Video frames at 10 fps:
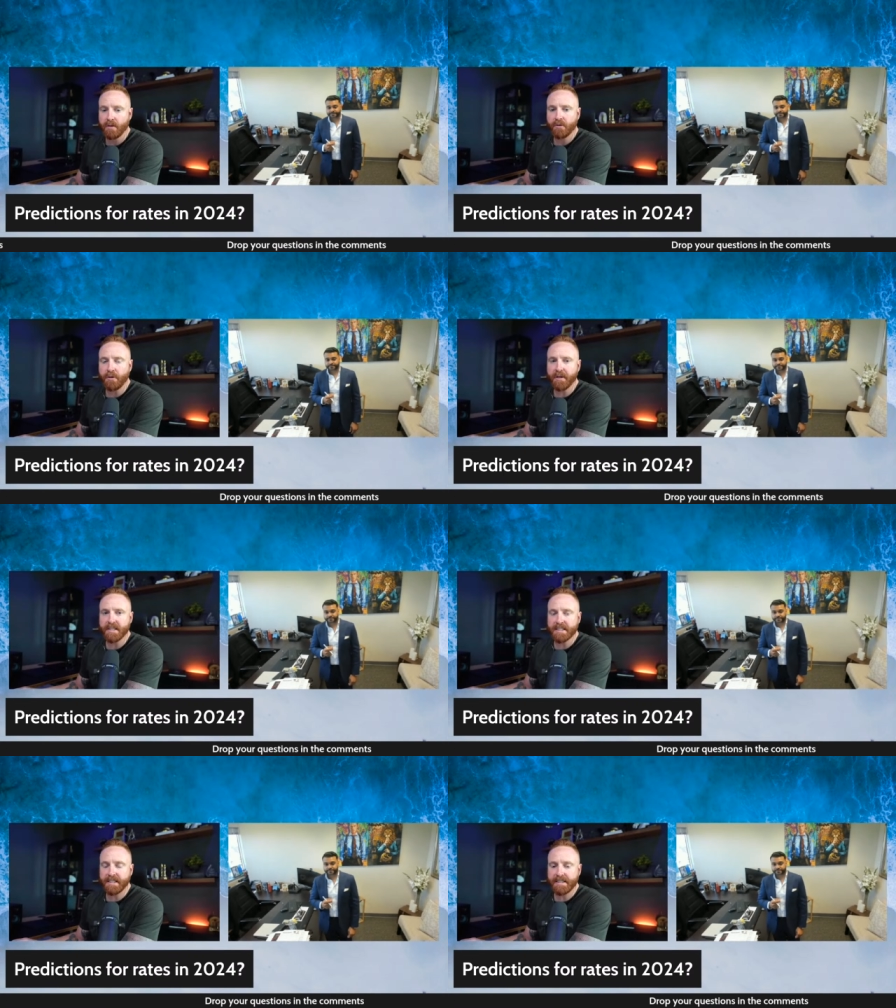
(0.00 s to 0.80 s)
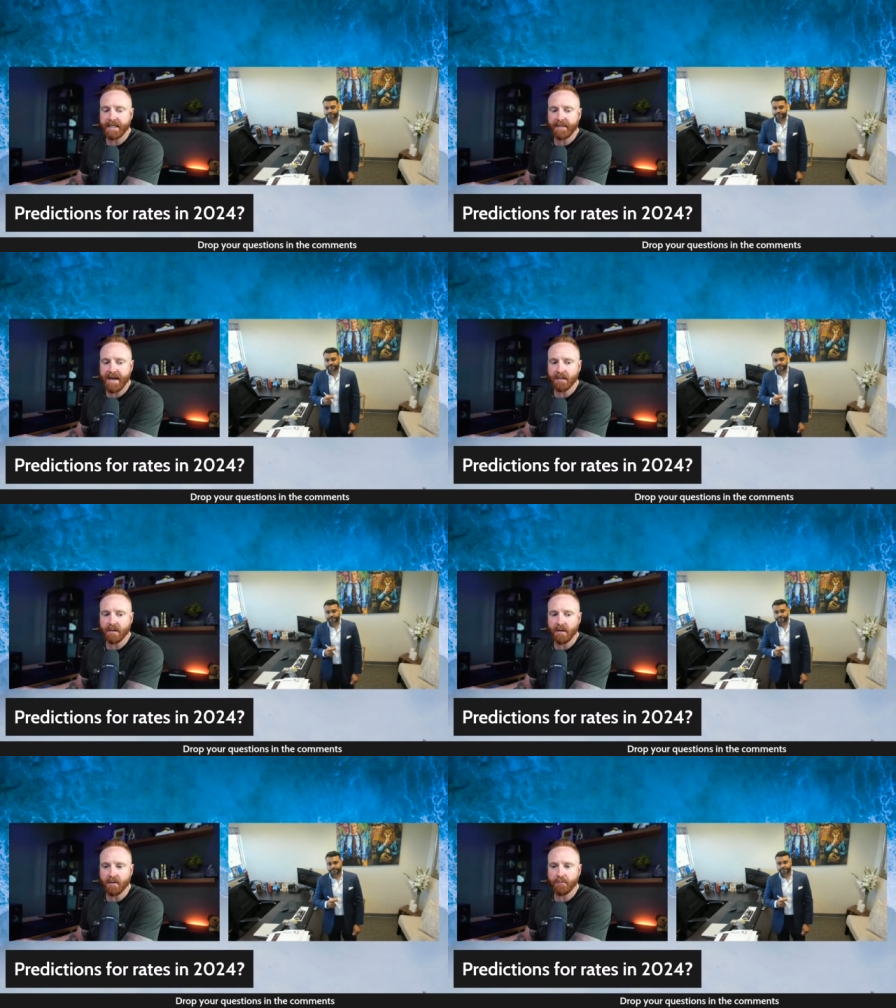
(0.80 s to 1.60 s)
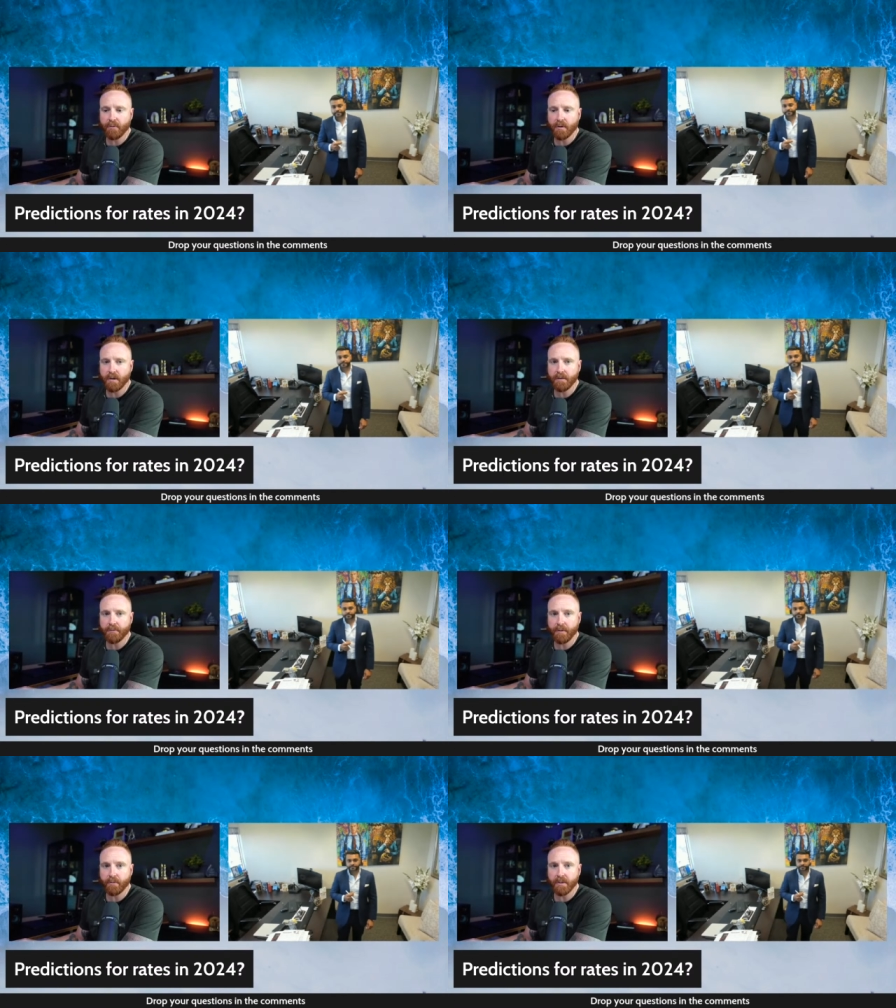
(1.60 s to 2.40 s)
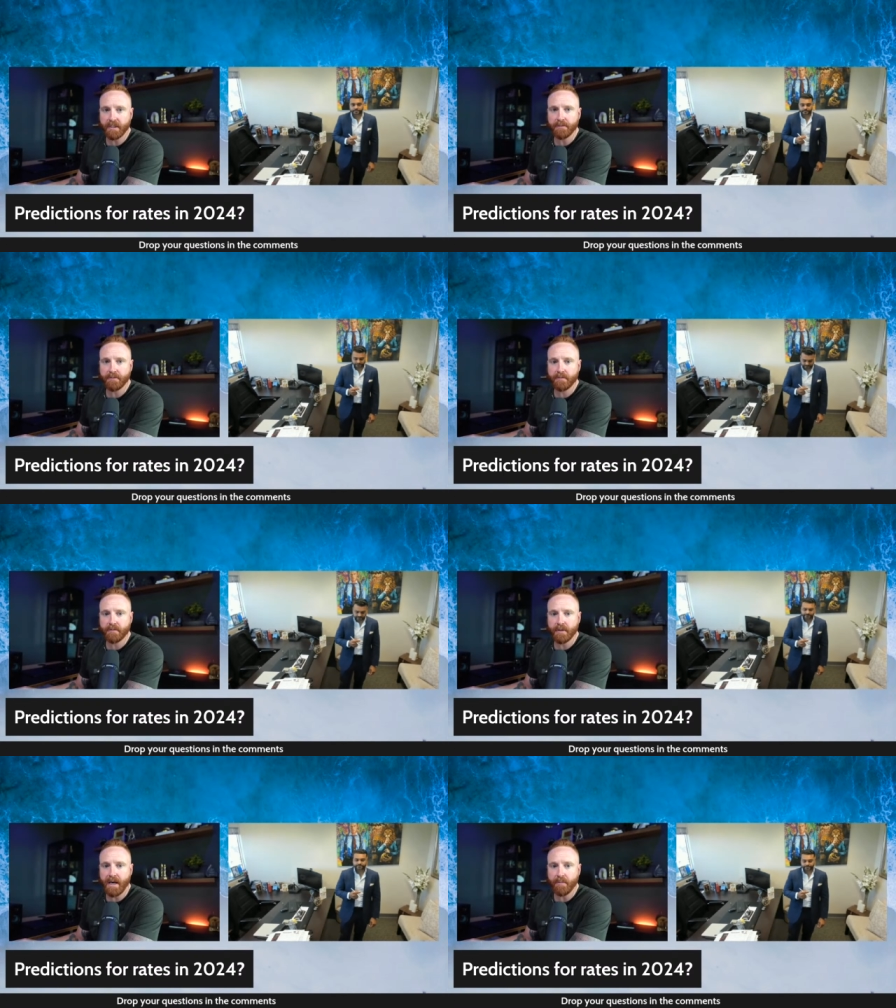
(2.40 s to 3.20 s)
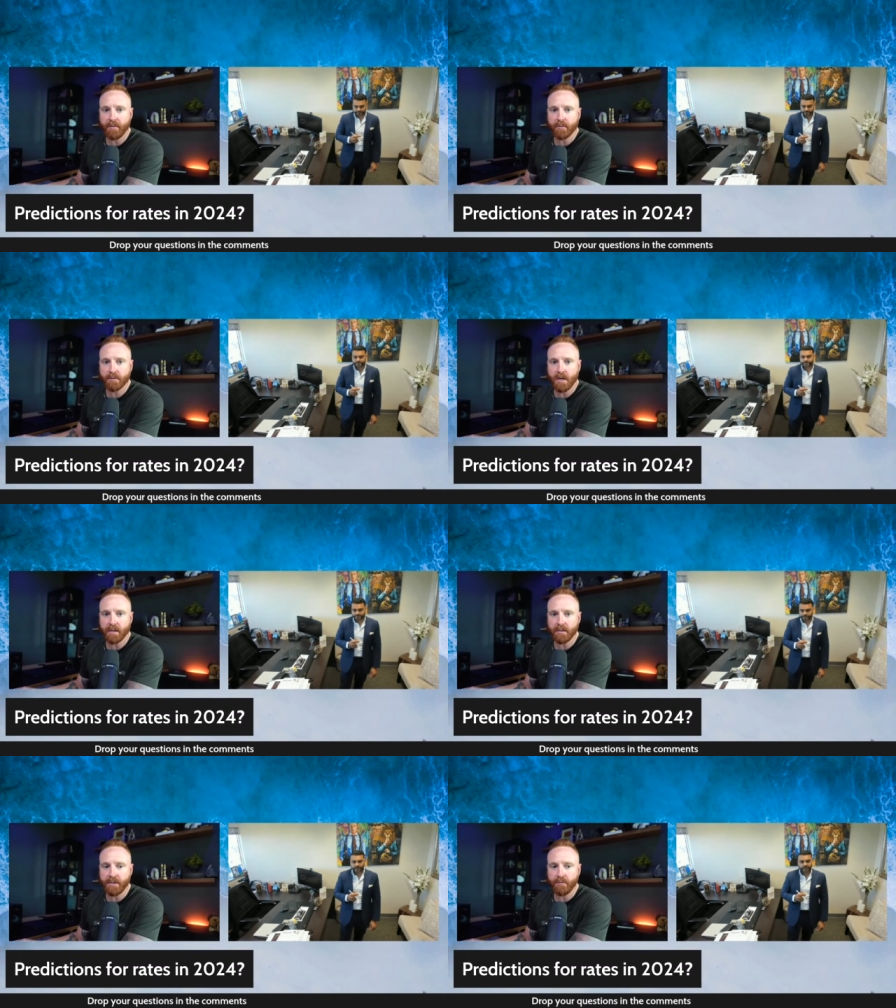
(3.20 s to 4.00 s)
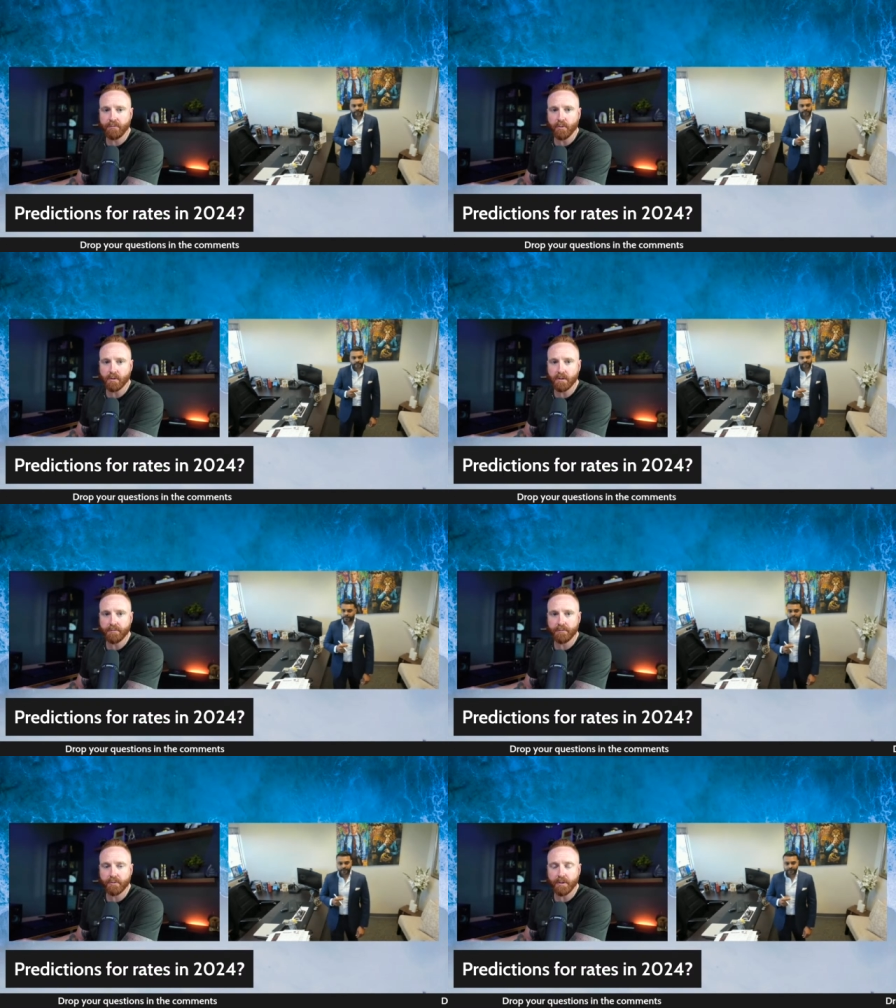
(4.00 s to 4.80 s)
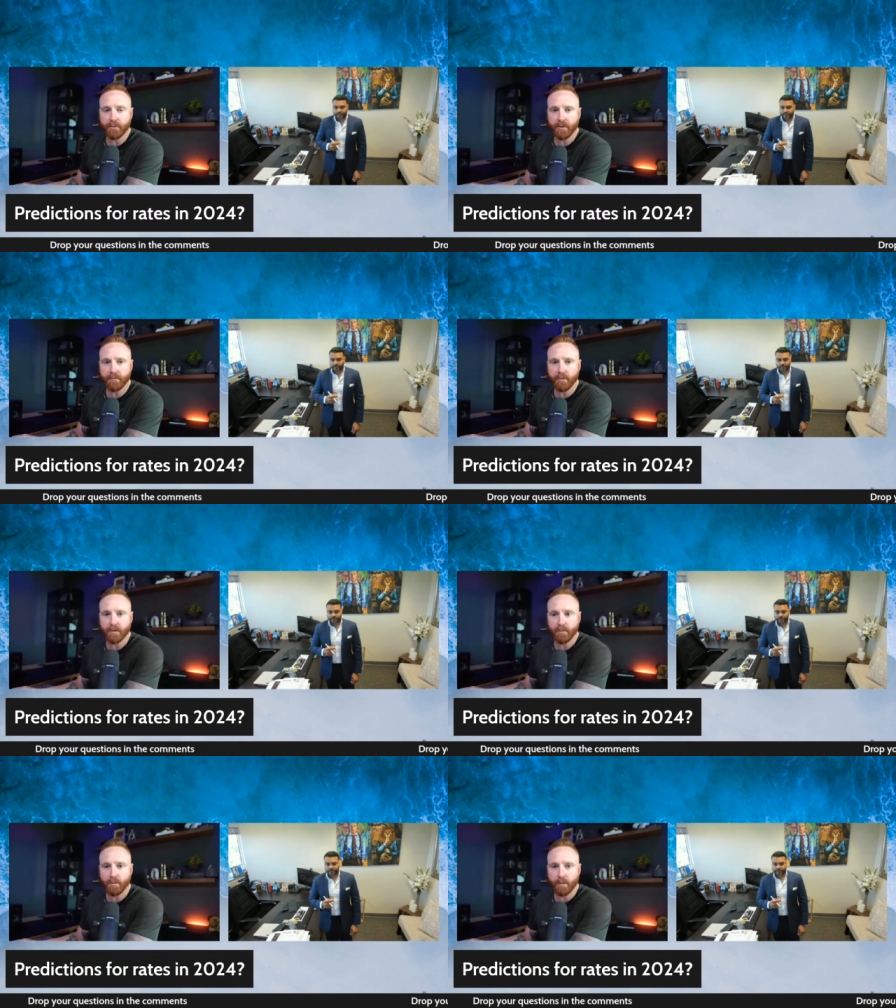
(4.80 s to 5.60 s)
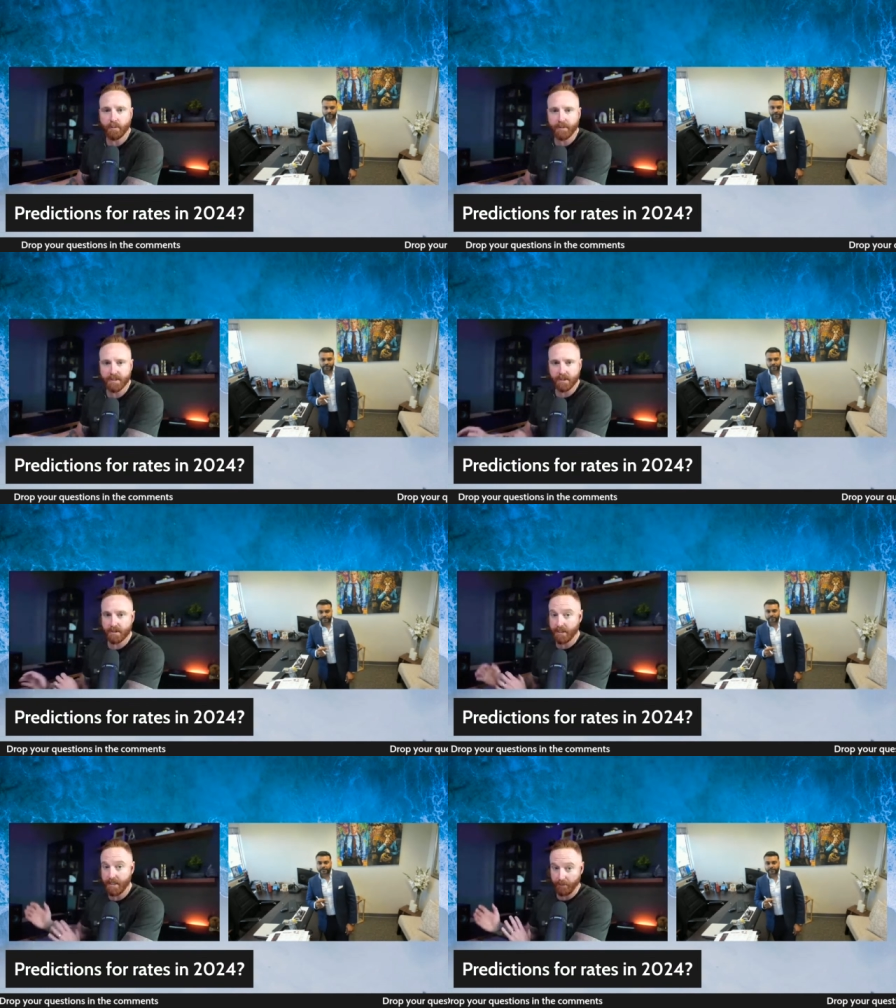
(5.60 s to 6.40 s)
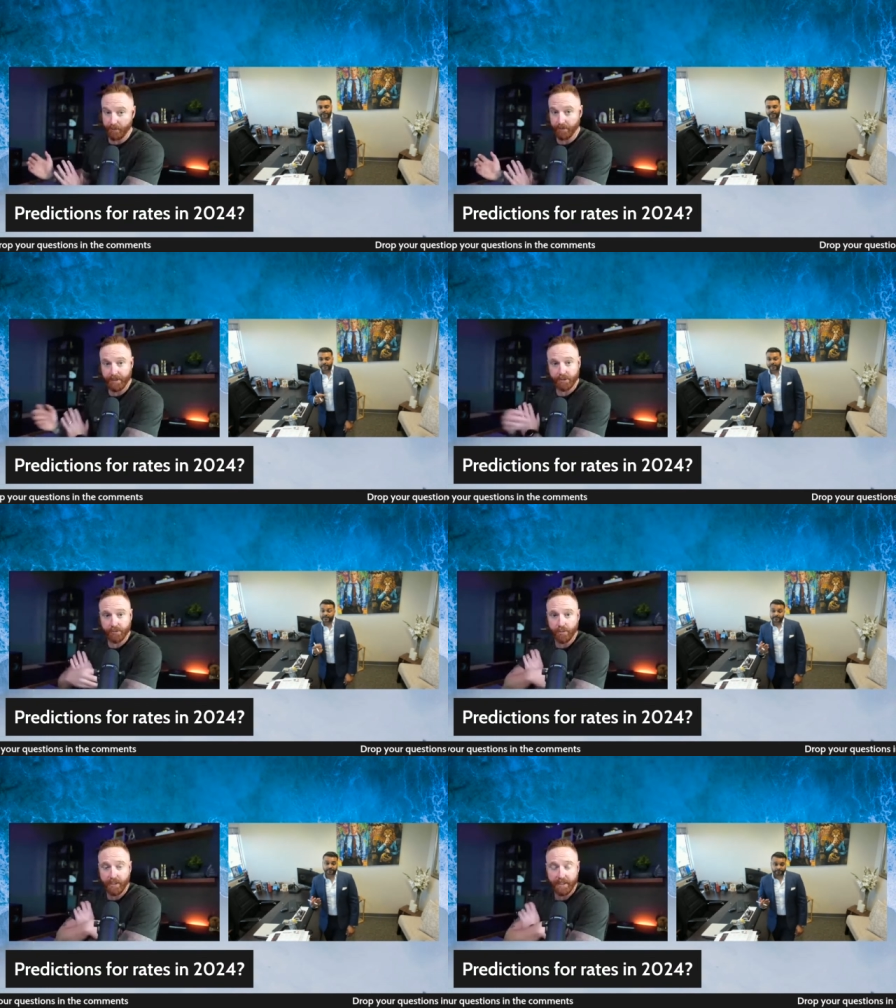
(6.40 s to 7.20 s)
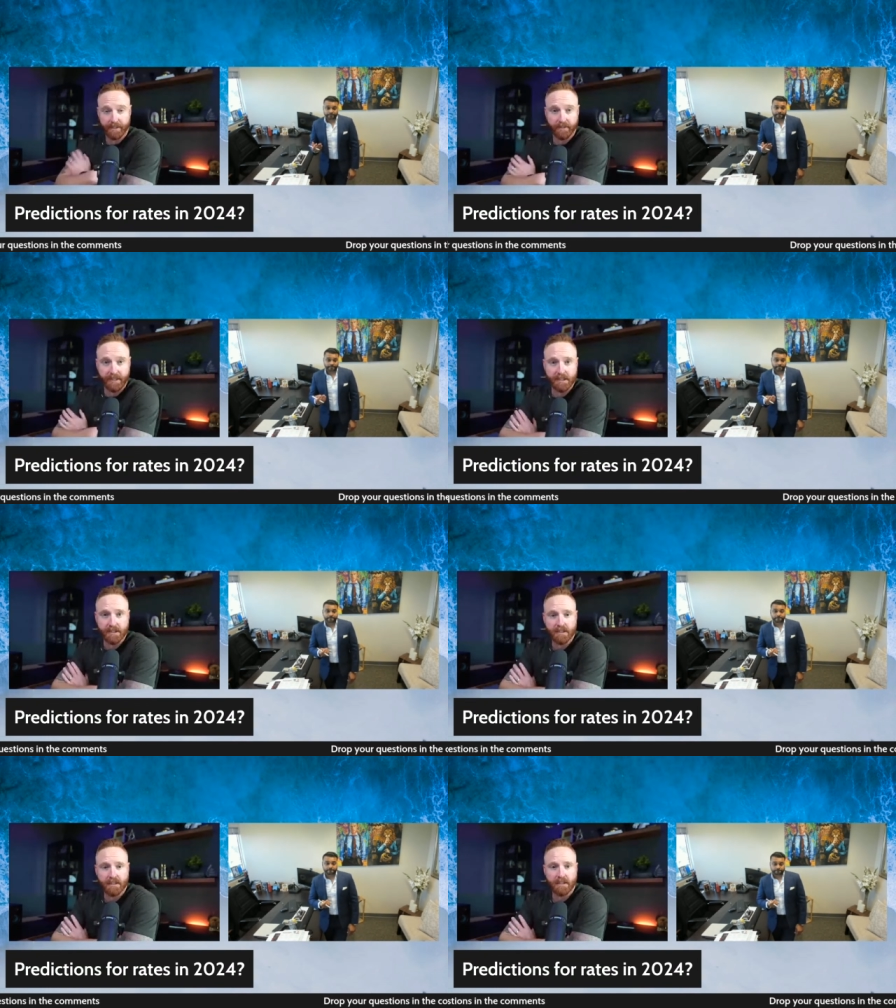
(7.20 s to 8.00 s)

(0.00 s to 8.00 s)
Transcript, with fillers: So you think it's going to take that long for for the relief to happen? We're talking Q4 of 2024, where we start seeing any real like true break in rates